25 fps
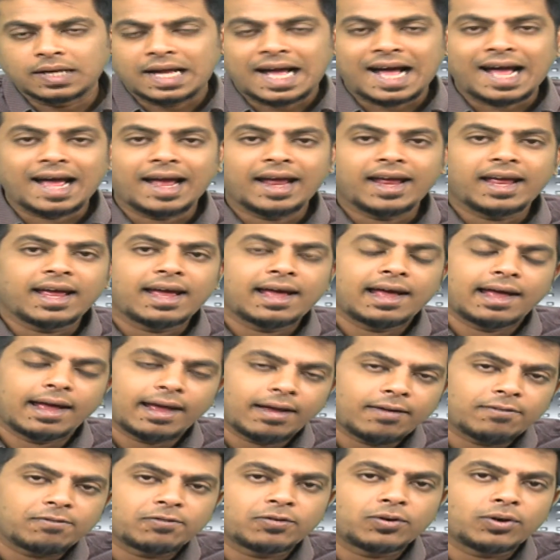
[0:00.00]
I have
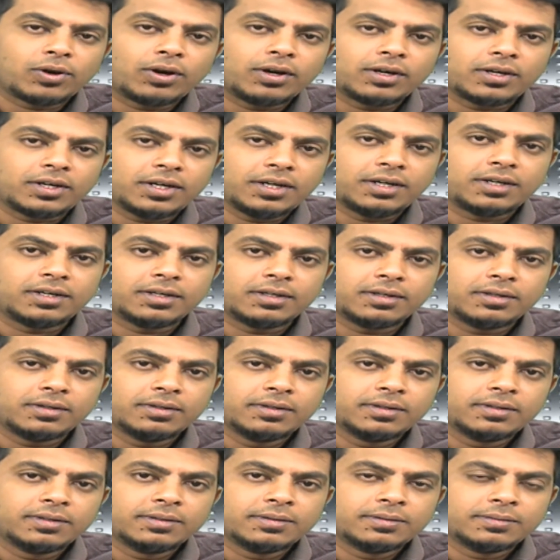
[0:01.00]
not eaten
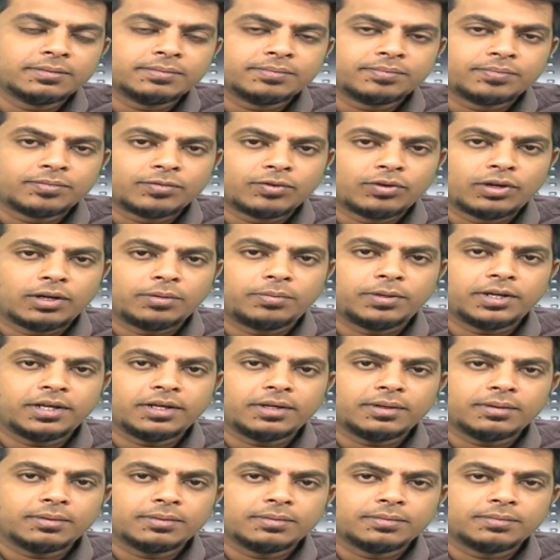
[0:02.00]
will be
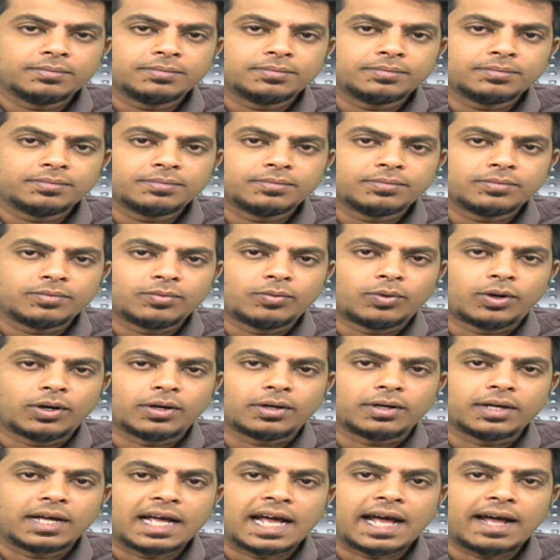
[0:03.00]
what?
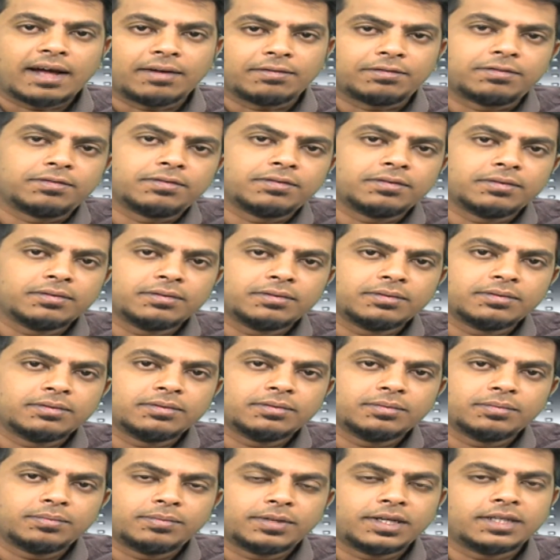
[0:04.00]
Have,
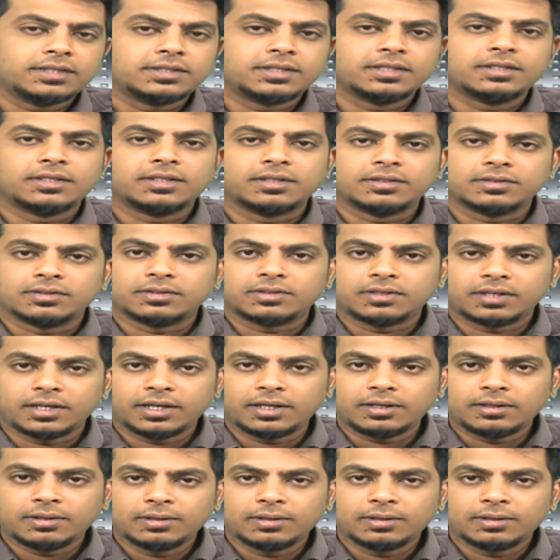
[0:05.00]
present tense, right?